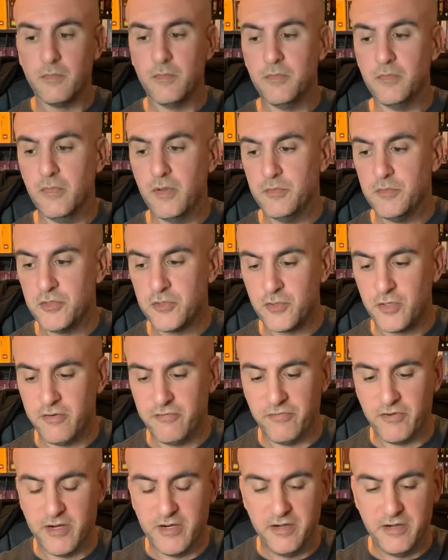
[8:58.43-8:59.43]
I'm just trying to
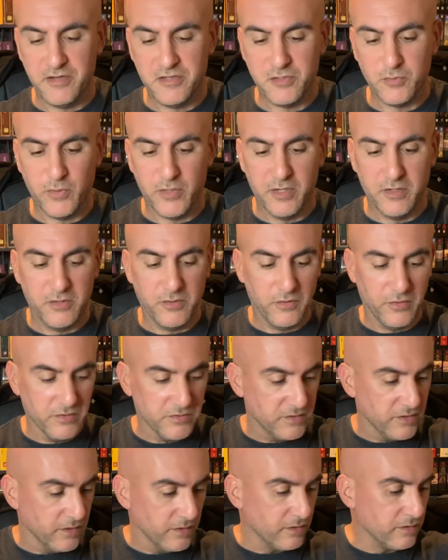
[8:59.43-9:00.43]
find an easy way to do this
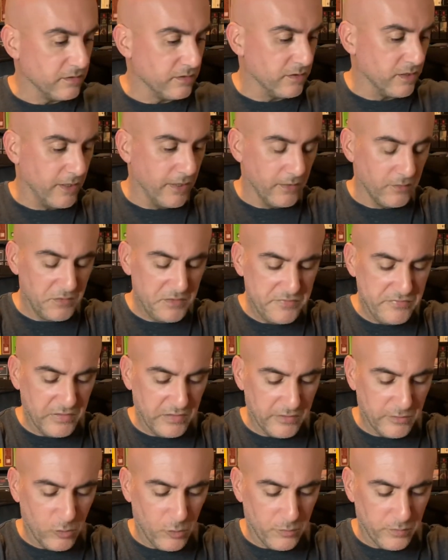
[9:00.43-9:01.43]
here. All right, I'll leave the
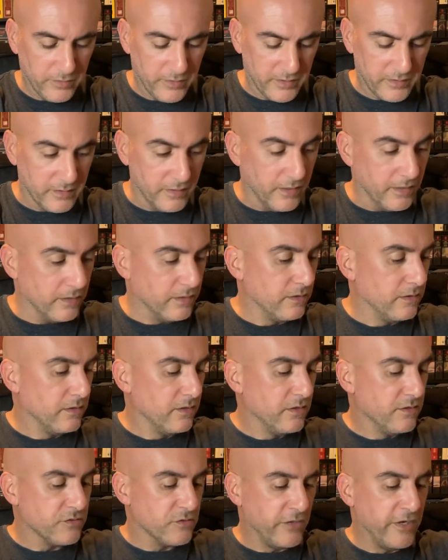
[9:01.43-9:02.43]
lid open like that.
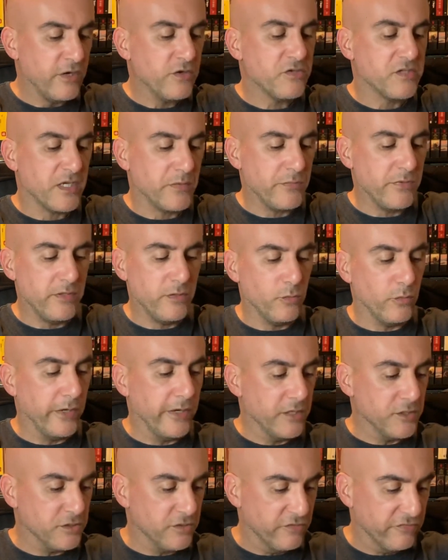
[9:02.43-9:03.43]
So here's some of the
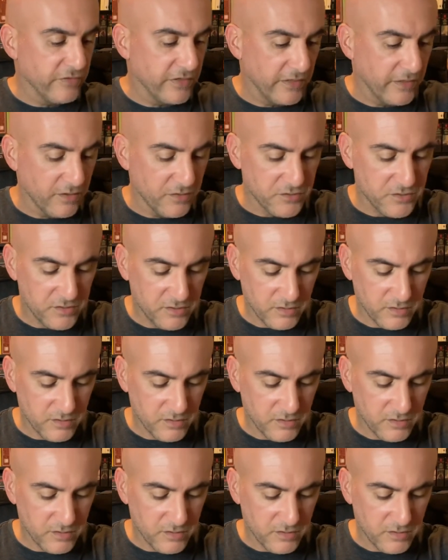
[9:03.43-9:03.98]
reissue figures